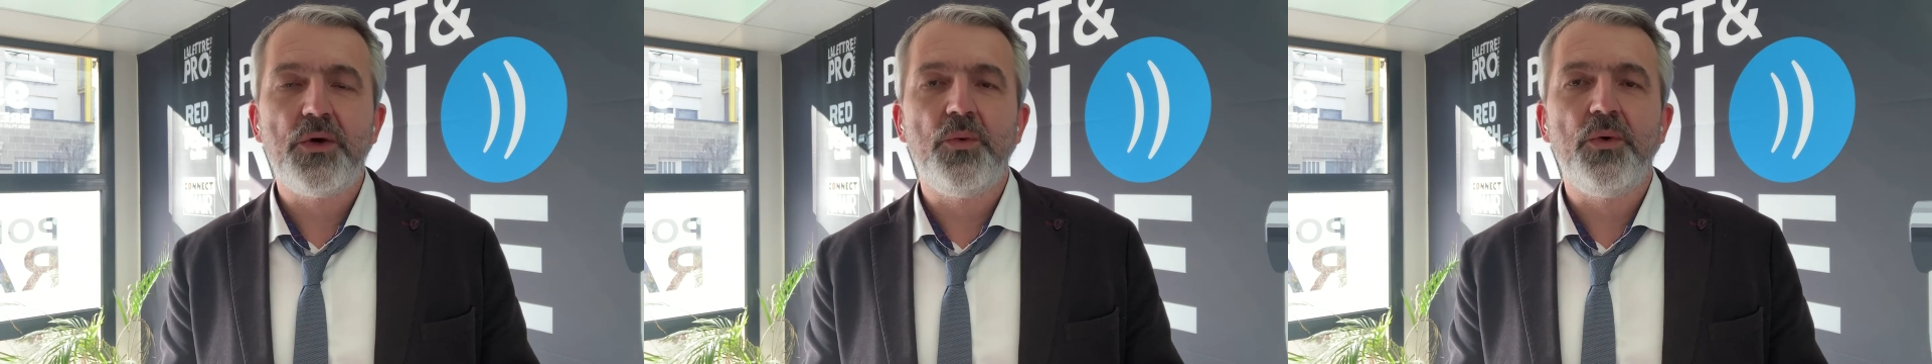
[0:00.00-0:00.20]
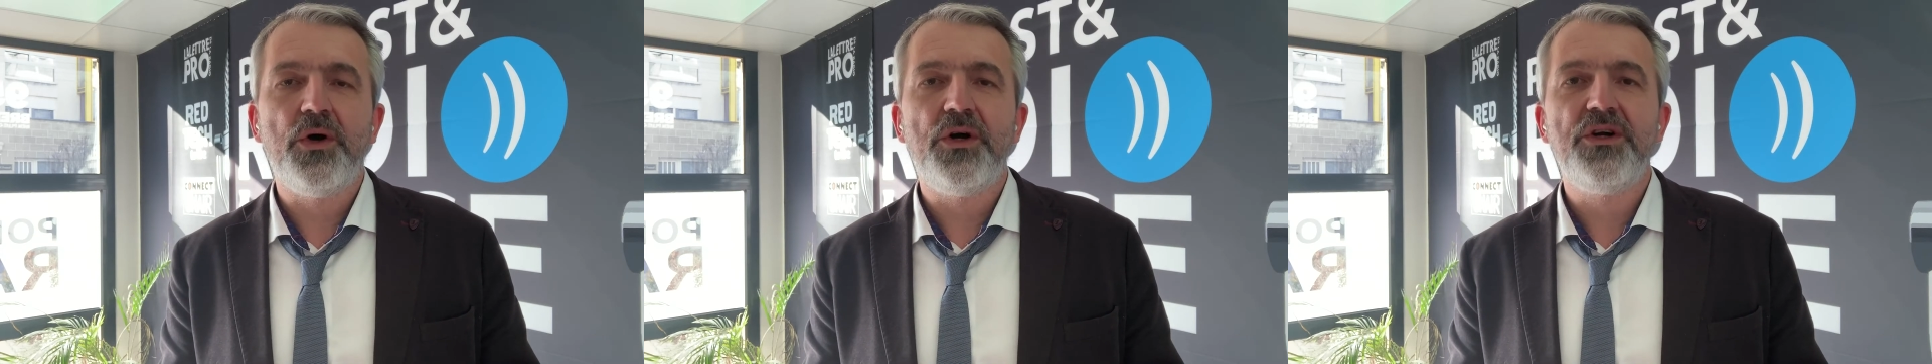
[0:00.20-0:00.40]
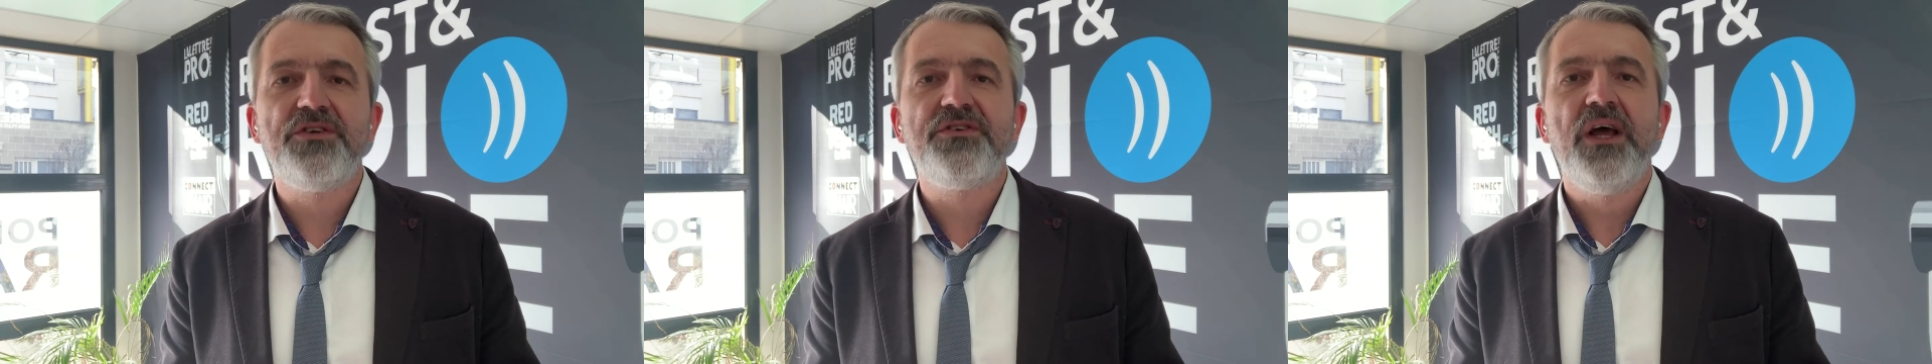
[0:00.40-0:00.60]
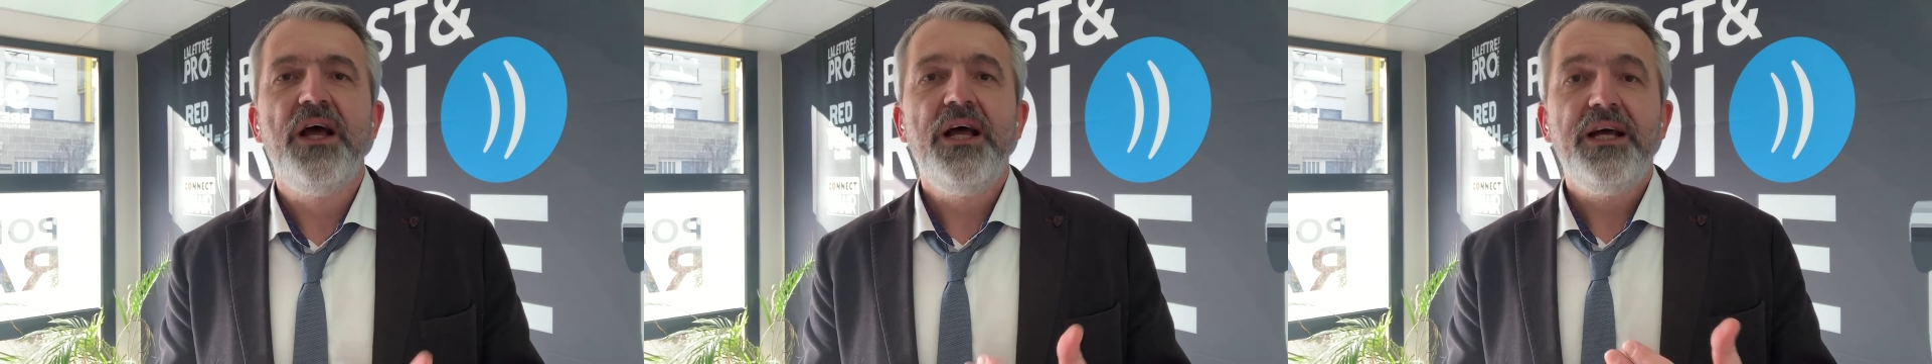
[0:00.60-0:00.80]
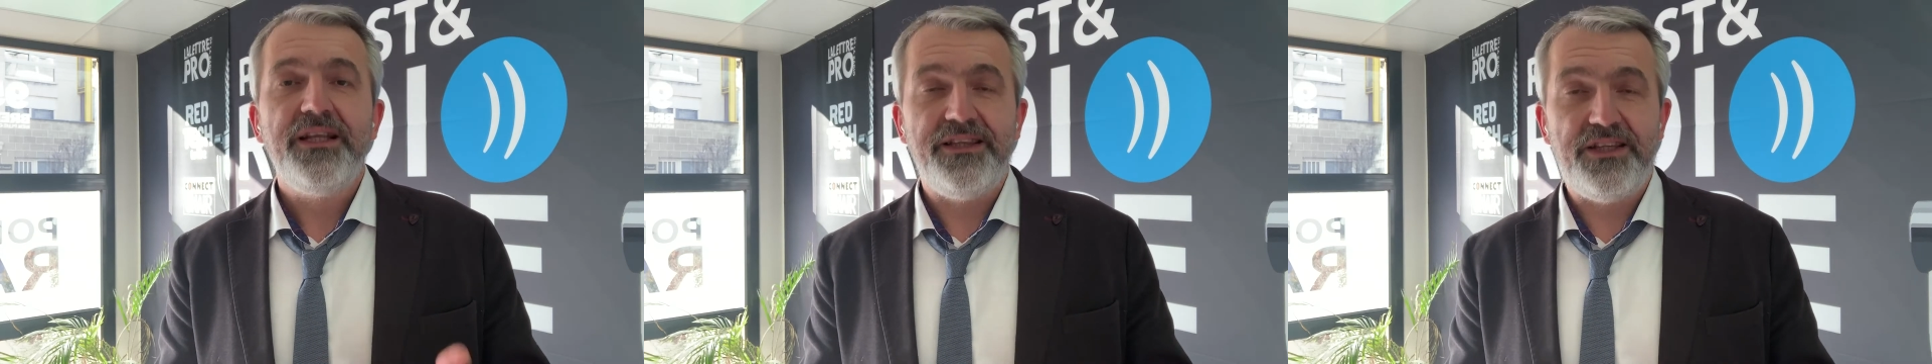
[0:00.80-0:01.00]
Awards
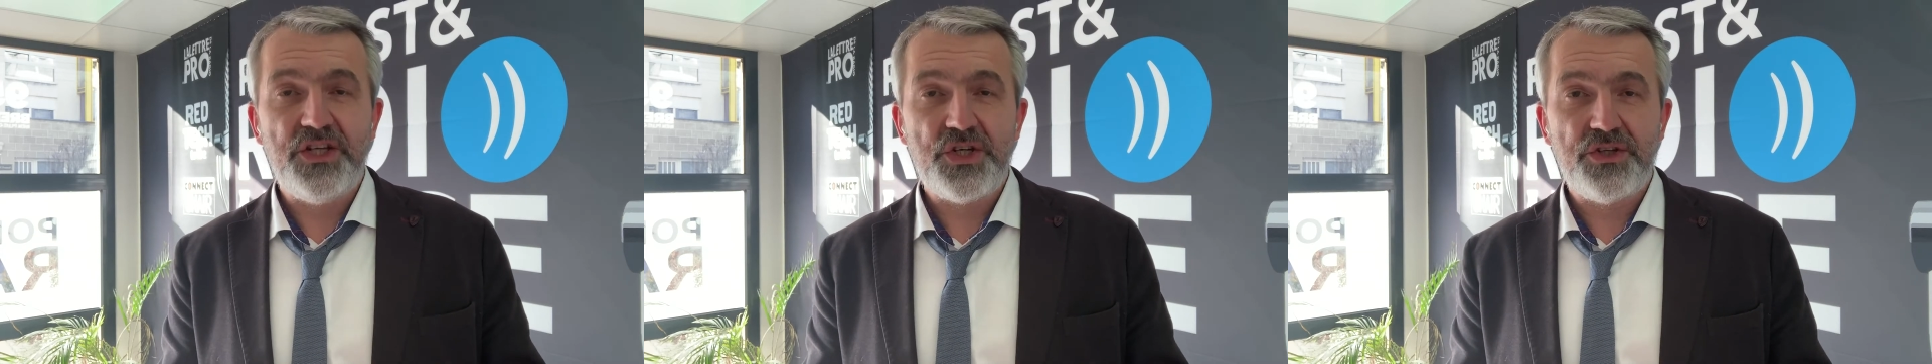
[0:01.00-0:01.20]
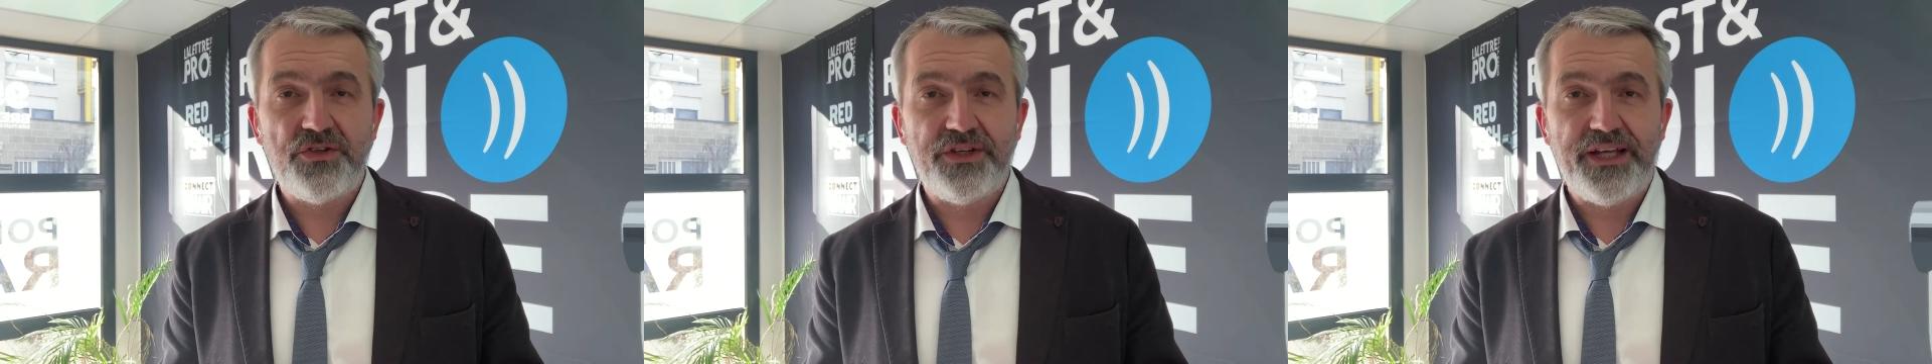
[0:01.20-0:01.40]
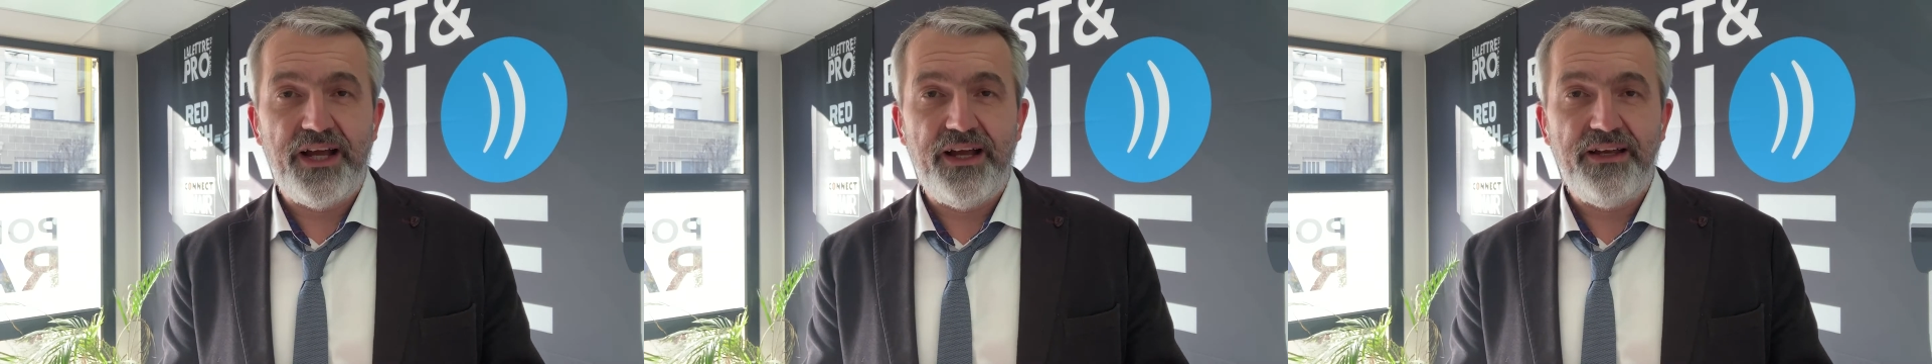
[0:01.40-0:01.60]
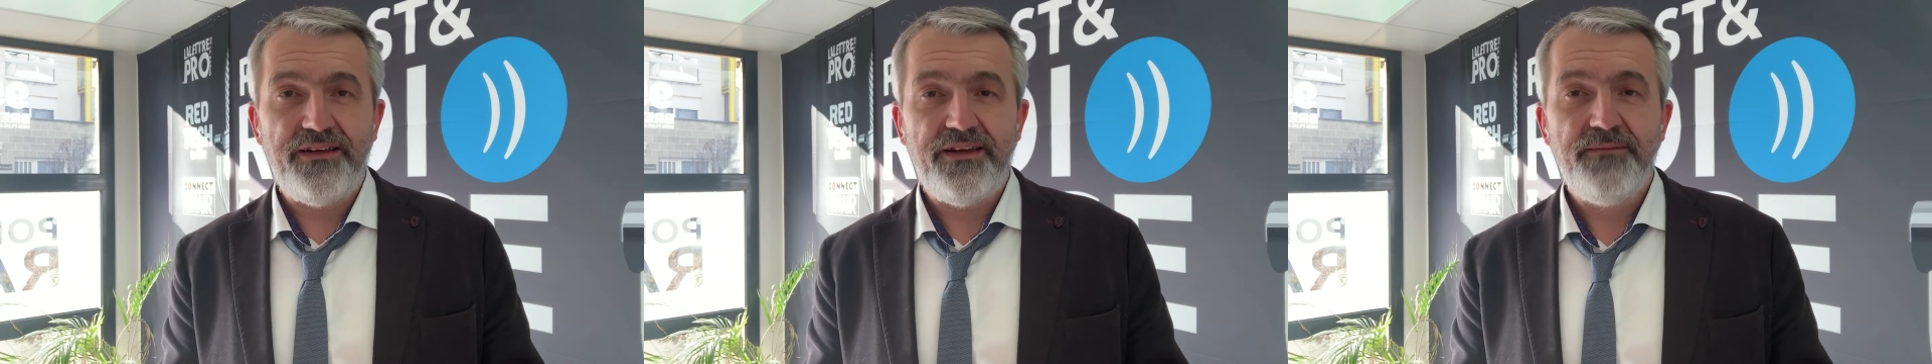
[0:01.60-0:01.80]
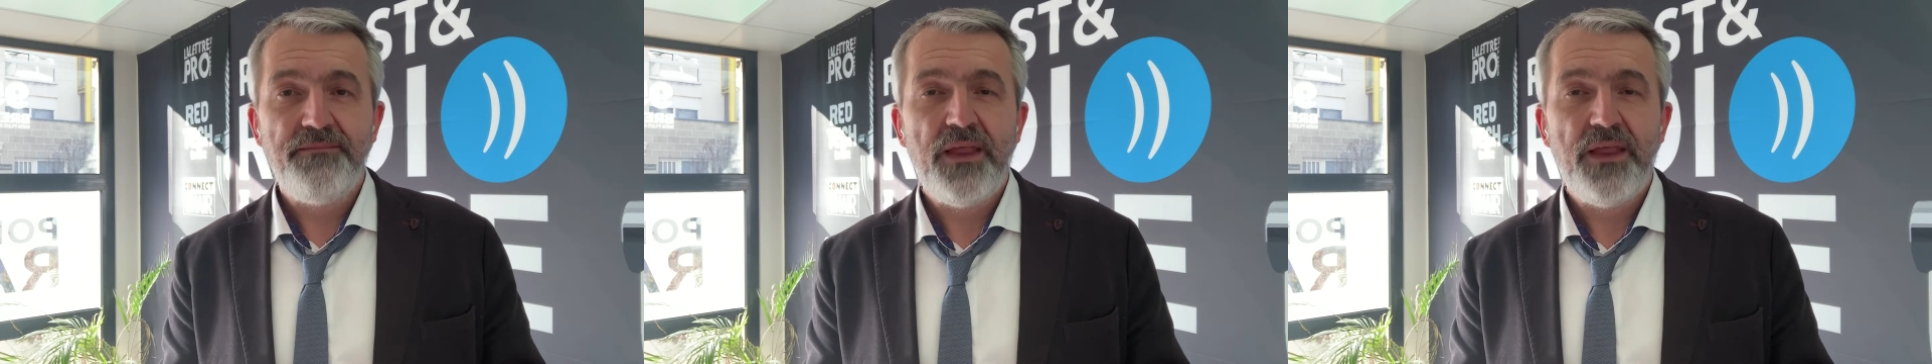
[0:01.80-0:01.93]
digital guide.